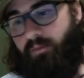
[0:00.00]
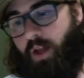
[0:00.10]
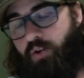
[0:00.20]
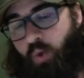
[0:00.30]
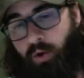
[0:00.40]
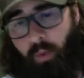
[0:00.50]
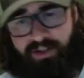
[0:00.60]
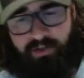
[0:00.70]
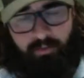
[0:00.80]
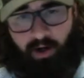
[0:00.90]

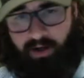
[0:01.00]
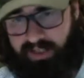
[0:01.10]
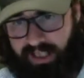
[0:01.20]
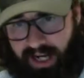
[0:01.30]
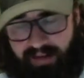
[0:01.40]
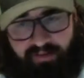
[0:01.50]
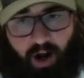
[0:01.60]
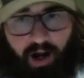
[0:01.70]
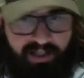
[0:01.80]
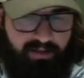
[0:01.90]
northwestern part of the state,
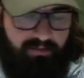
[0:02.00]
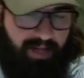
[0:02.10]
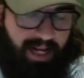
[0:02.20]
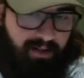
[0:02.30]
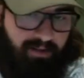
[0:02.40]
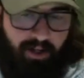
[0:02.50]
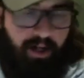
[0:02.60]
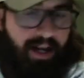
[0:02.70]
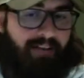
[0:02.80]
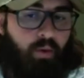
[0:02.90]
Foss, Canton, they're going
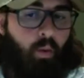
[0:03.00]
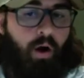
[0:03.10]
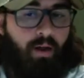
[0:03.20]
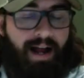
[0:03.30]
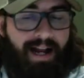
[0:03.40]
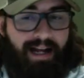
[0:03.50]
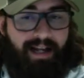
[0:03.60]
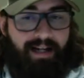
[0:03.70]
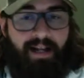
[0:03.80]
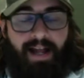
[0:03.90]
to have the walleye in it.